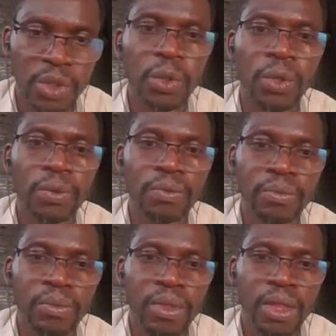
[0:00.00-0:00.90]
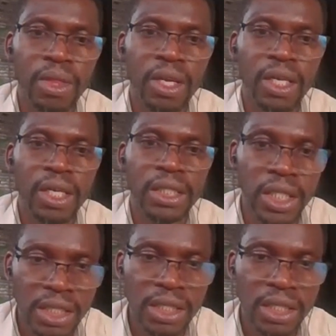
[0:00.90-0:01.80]
So
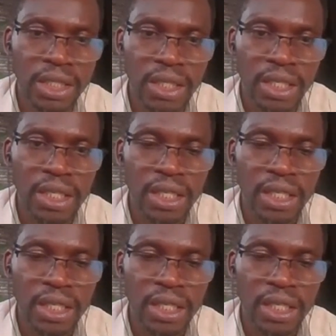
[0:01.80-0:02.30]
this